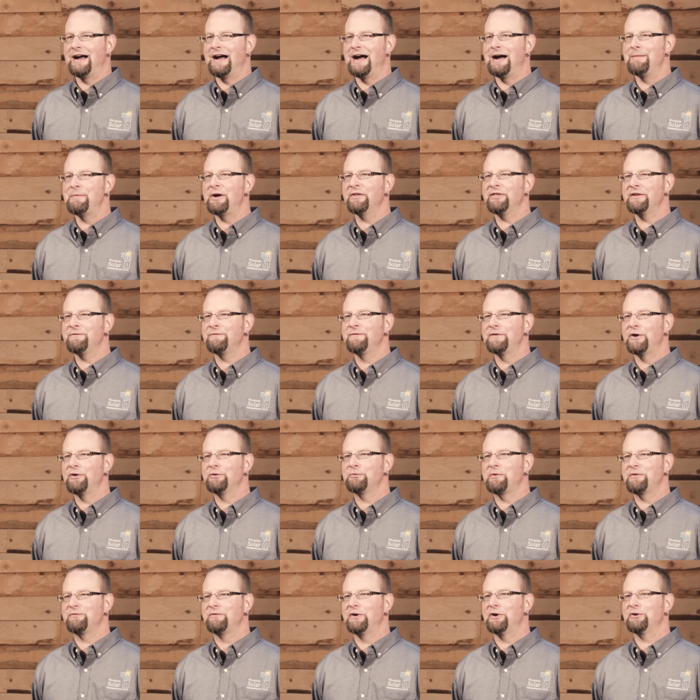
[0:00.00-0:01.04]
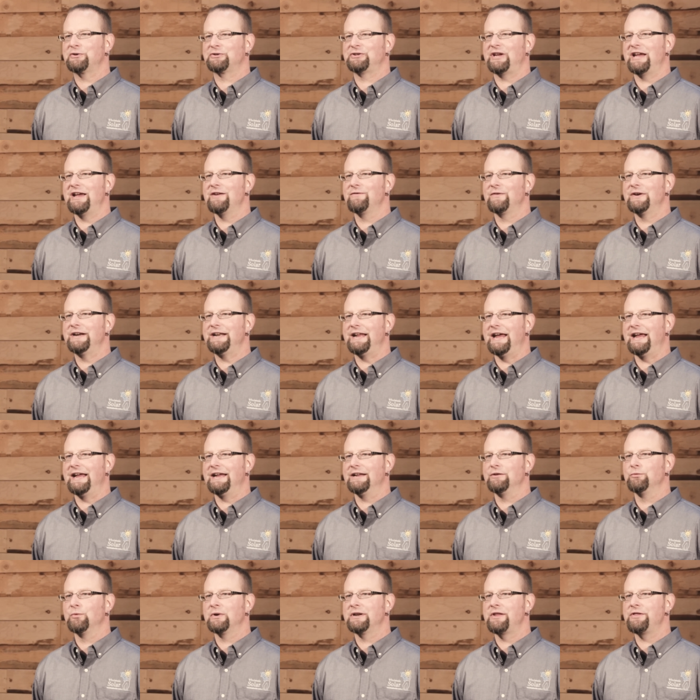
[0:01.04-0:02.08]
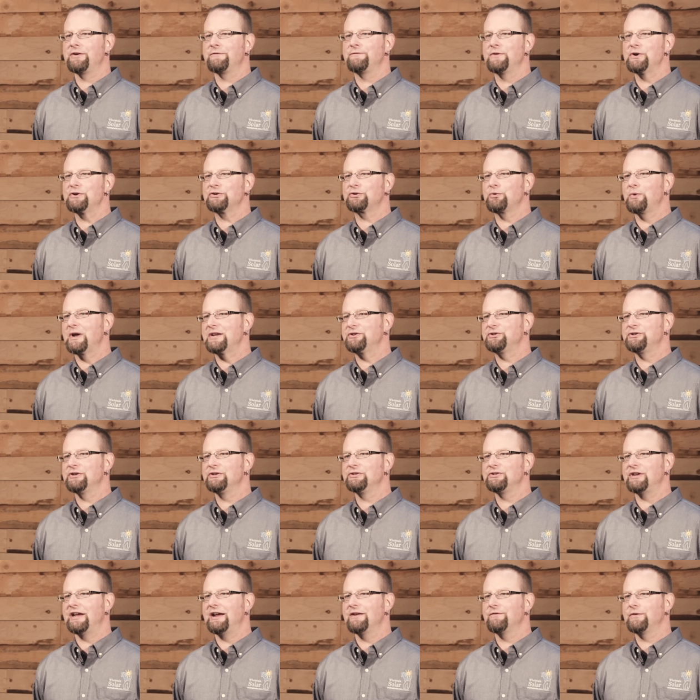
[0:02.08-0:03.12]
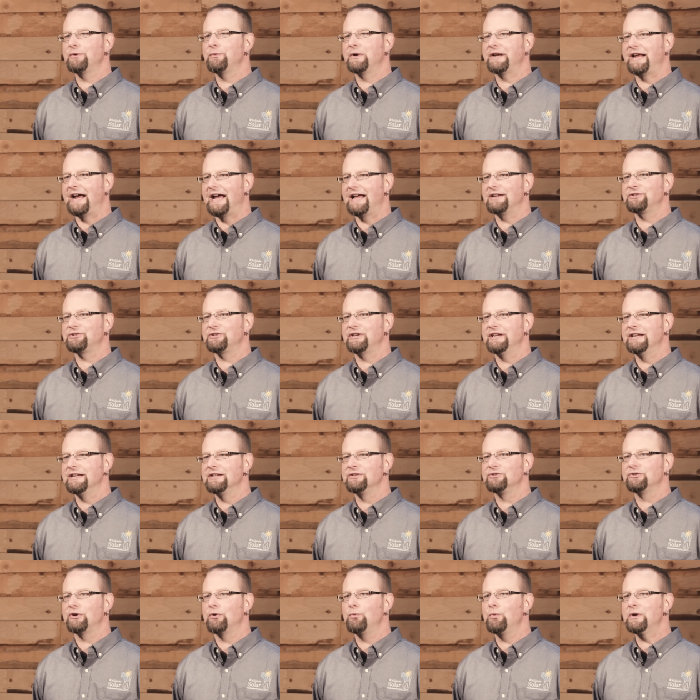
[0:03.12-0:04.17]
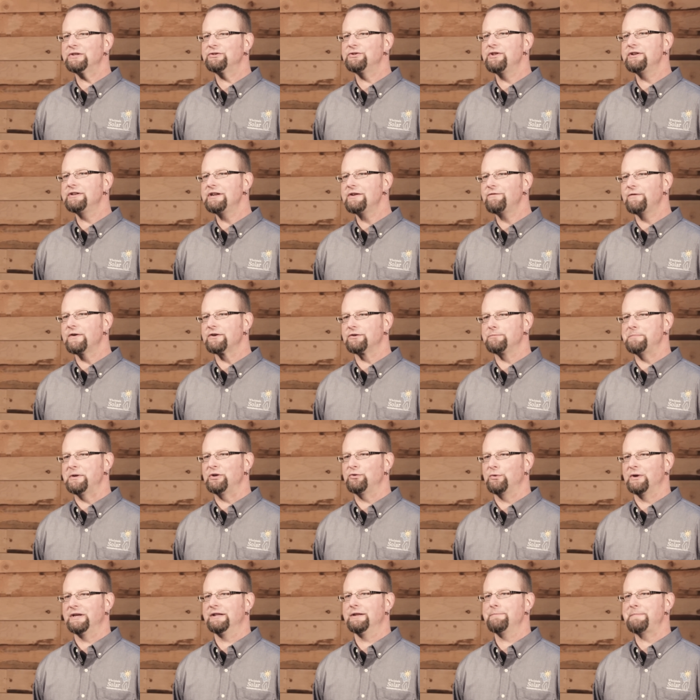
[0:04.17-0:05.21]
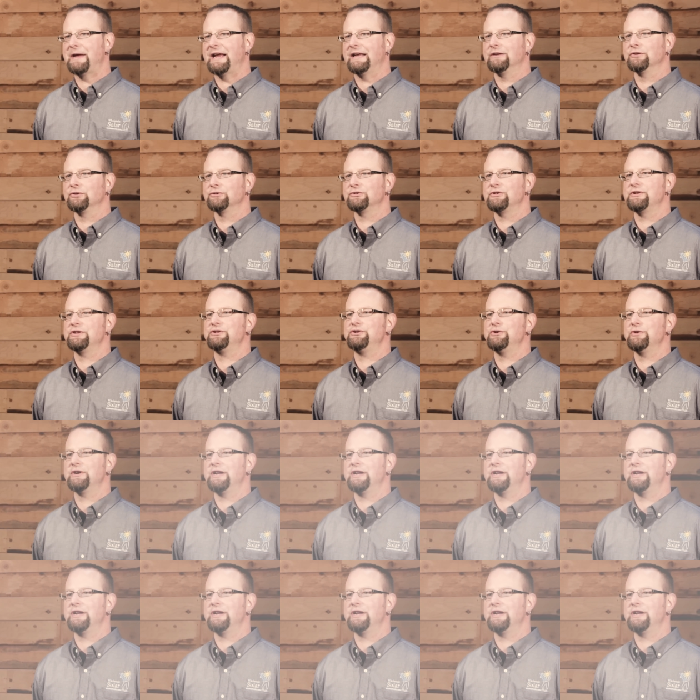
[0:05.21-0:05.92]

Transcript: I'm on the phone with folks every day, and one of the first questions everyone asks is, what's the difference between the panels that you